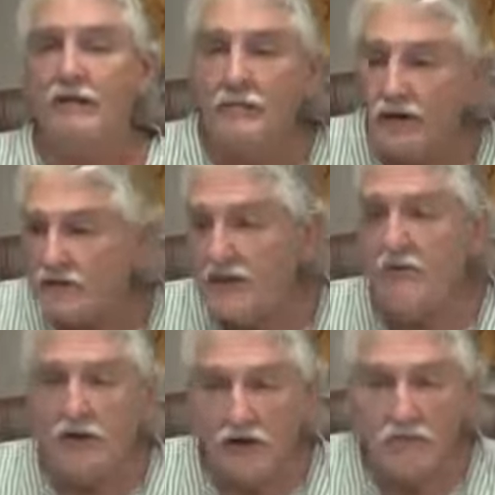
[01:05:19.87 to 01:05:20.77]
But
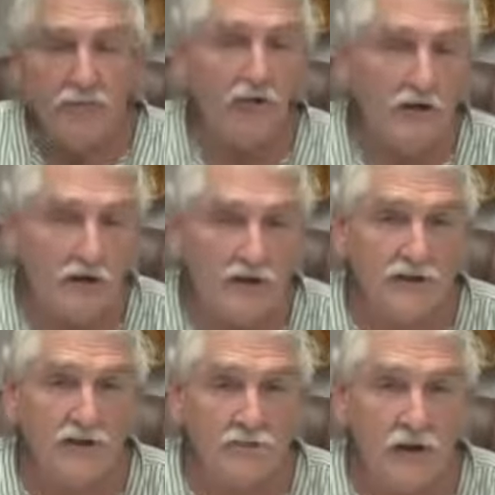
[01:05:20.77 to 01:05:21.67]
some are going to pull on
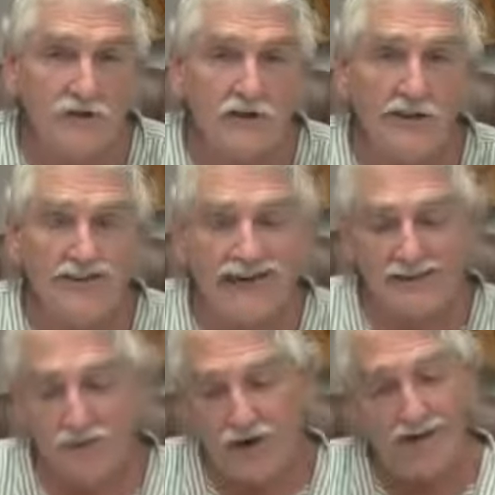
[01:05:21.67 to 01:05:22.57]
you emotionally, and
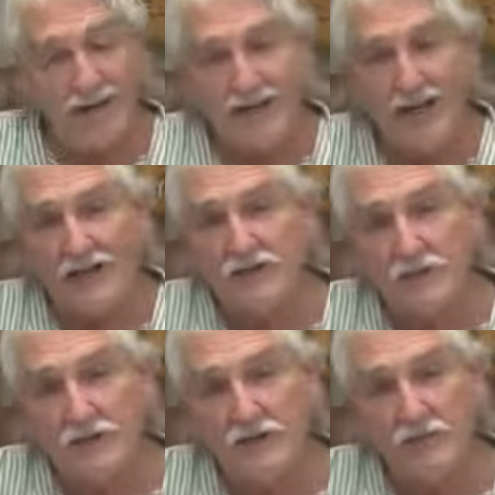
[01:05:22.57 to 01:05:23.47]
that's why
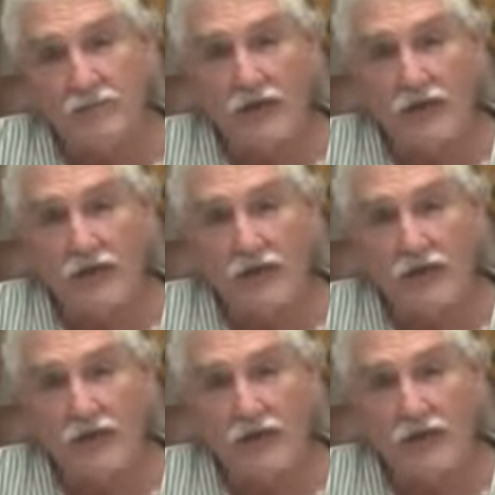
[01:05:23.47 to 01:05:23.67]
detachment,